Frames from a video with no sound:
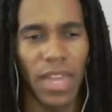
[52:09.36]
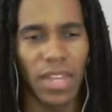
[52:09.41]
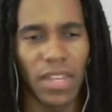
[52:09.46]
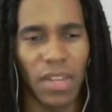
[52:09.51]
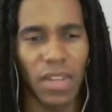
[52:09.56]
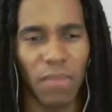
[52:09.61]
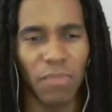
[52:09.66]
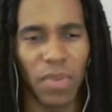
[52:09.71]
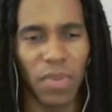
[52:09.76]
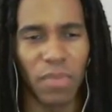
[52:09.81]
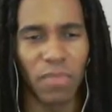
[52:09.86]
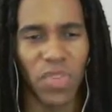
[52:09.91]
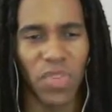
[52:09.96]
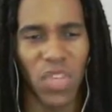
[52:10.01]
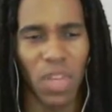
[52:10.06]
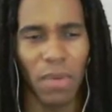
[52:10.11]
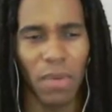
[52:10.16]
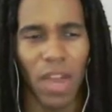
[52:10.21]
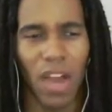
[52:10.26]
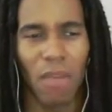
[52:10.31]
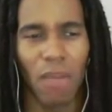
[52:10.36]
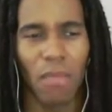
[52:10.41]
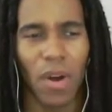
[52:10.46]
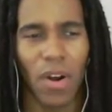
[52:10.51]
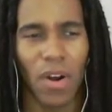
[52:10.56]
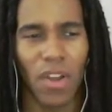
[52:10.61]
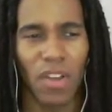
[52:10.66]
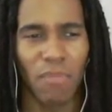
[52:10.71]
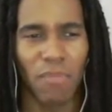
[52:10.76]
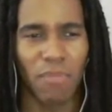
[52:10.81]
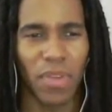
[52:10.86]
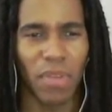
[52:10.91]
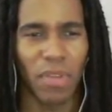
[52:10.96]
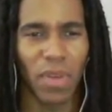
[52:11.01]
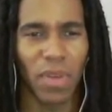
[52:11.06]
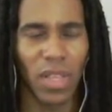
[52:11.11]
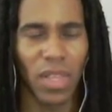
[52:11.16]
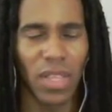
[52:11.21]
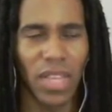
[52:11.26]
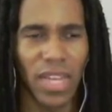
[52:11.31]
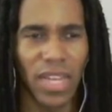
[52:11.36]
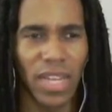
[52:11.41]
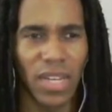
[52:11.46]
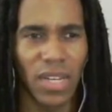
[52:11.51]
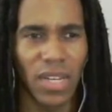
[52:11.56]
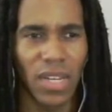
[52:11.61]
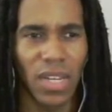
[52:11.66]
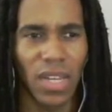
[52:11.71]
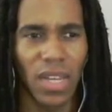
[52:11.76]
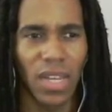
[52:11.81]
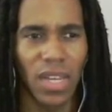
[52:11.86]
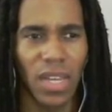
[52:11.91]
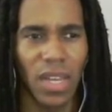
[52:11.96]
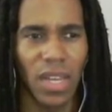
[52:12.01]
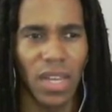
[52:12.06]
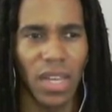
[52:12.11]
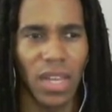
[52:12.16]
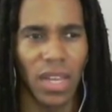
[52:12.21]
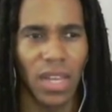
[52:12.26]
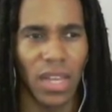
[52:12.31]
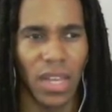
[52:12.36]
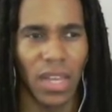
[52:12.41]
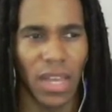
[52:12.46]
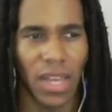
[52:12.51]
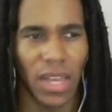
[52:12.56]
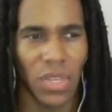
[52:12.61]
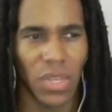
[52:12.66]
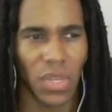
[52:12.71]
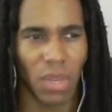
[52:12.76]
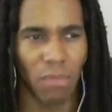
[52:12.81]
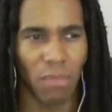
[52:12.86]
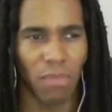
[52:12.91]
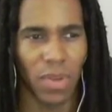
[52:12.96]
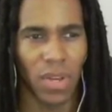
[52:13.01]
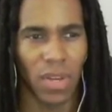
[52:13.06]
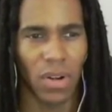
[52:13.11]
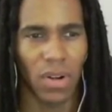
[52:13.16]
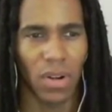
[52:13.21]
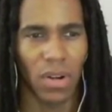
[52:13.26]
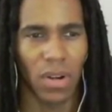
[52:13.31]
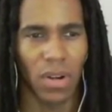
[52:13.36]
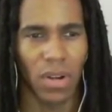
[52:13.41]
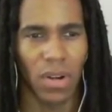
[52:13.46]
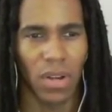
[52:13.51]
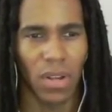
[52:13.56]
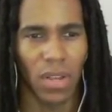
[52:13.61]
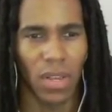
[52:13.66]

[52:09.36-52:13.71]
But somehow Mario Pinball Land has a better,